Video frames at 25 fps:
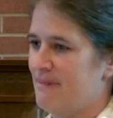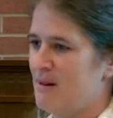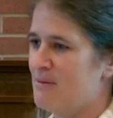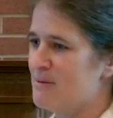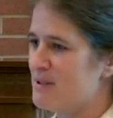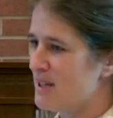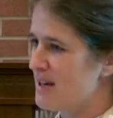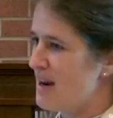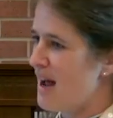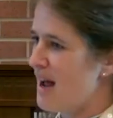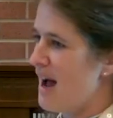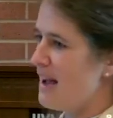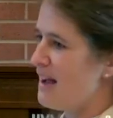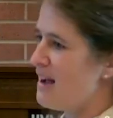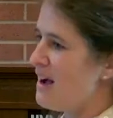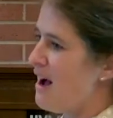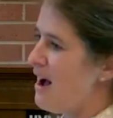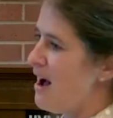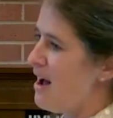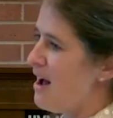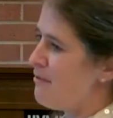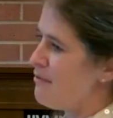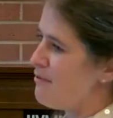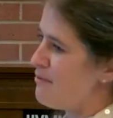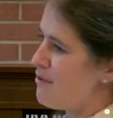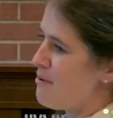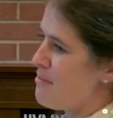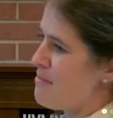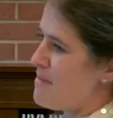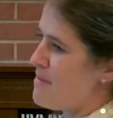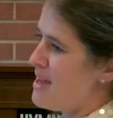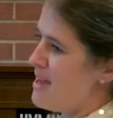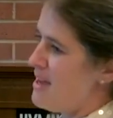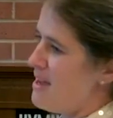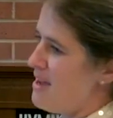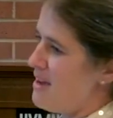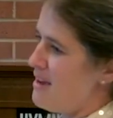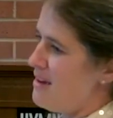It was an icon for
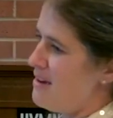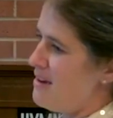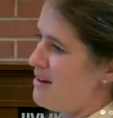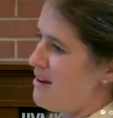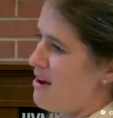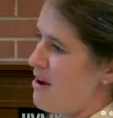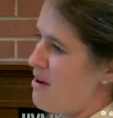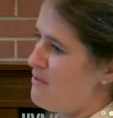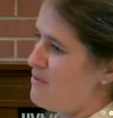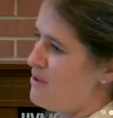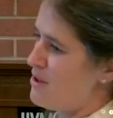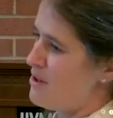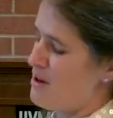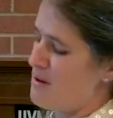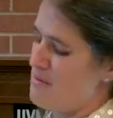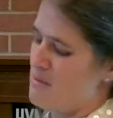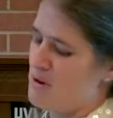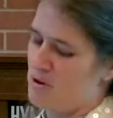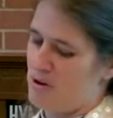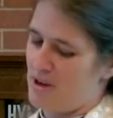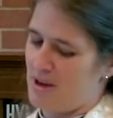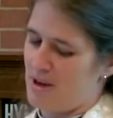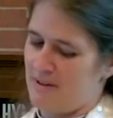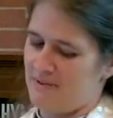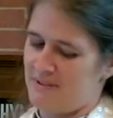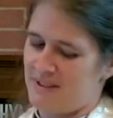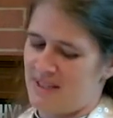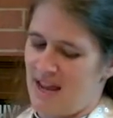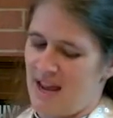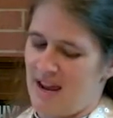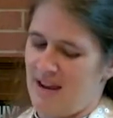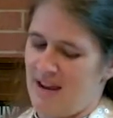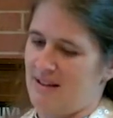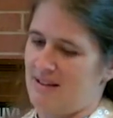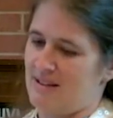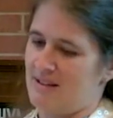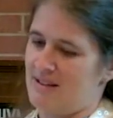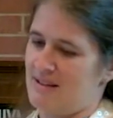me of the communion of
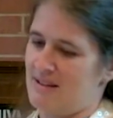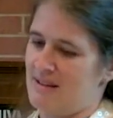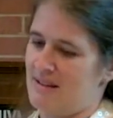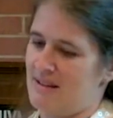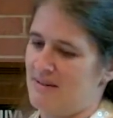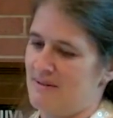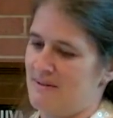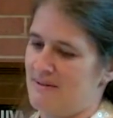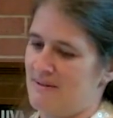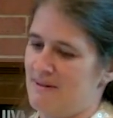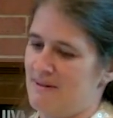saints.